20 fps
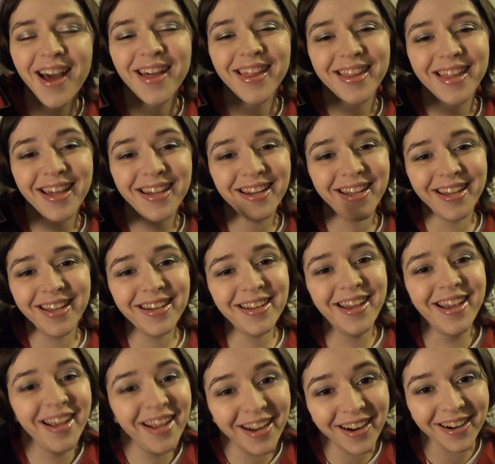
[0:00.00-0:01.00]
Then in
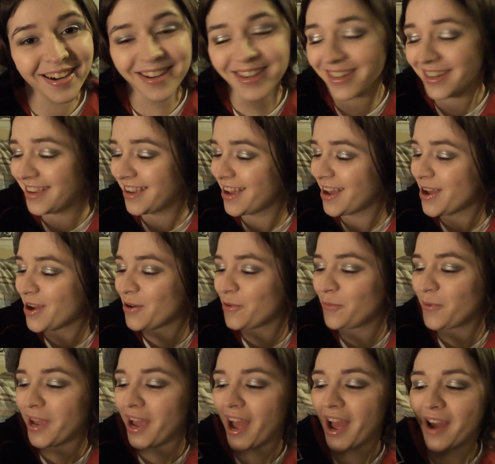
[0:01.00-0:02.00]
here
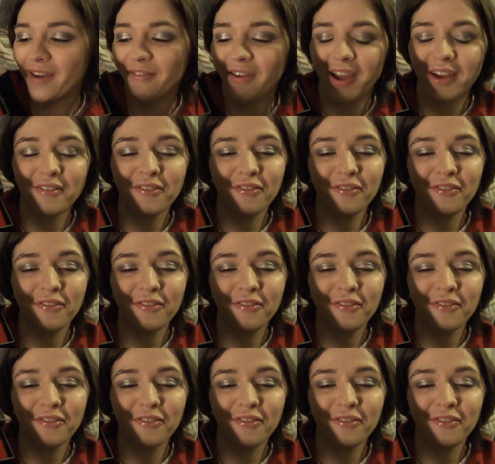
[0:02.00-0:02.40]
we have a